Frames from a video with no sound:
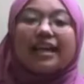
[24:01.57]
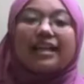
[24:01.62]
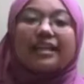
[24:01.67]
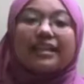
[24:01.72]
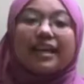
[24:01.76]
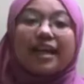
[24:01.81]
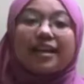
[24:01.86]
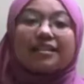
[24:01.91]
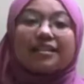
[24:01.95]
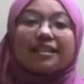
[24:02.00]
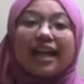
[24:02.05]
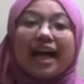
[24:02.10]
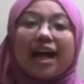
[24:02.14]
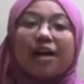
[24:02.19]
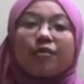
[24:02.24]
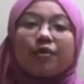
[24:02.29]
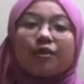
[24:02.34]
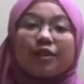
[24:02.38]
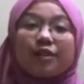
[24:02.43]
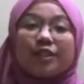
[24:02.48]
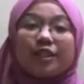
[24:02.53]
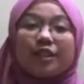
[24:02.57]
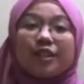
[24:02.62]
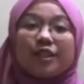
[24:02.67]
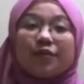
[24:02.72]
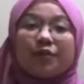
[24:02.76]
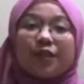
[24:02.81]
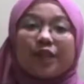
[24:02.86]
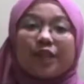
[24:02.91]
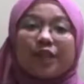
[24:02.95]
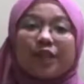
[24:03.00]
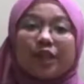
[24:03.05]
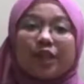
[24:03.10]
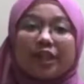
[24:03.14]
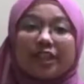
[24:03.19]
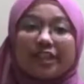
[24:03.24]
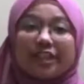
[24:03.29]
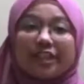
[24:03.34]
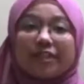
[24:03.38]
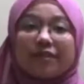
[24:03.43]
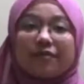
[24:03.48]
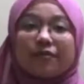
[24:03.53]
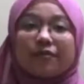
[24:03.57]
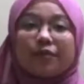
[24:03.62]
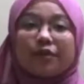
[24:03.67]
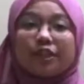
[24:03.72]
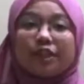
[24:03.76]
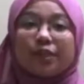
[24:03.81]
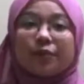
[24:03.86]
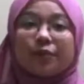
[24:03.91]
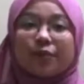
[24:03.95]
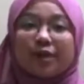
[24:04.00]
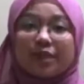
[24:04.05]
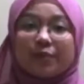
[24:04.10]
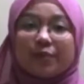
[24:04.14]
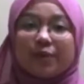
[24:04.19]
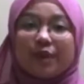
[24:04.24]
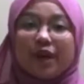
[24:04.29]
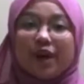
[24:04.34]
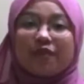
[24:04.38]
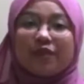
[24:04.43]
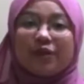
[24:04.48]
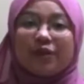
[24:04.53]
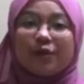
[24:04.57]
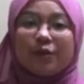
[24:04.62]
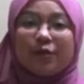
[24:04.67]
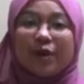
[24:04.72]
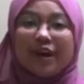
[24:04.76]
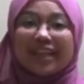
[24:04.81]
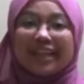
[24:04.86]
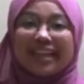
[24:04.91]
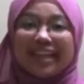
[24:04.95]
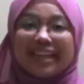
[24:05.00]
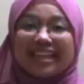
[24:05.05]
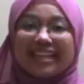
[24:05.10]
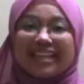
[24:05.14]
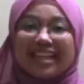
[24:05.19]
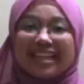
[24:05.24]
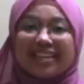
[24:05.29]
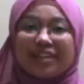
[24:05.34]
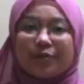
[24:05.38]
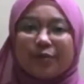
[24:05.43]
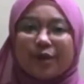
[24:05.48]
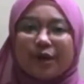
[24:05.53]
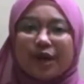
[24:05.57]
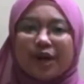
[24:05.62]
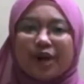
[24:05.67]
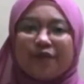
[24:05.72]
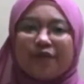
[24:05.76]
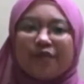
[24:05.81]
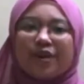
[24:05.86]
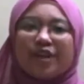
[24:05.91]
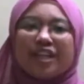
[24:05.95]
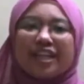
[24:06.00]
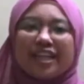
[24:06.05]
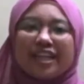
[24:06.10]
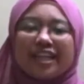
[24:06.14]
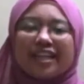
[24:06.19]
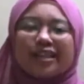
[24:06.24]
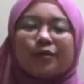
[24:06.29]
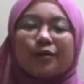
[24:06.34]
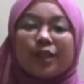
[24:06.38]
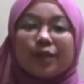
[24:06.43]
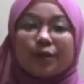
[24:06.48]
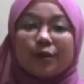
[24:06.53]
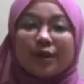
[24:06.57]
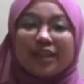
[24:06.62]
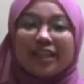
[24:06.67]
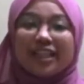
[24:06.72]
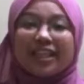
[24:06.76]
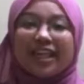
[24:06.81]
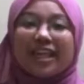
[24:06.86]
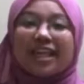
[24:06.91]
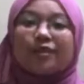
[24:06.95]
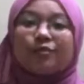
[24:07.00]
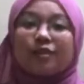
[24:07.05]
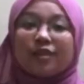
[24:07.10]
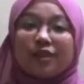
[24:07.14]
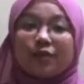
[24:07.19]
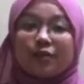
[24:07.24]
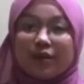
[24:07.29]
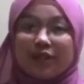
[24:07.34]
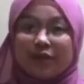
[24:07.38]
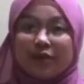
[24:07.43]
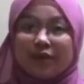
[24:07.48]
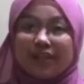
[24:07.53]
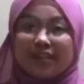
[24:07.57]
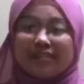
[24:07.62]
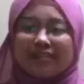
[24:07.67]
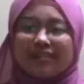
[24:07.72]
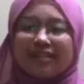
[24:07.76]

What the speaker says: Next, I will continue with the short-term future prospect of the Huatai Industry Berhad for the year 2020 and 2021.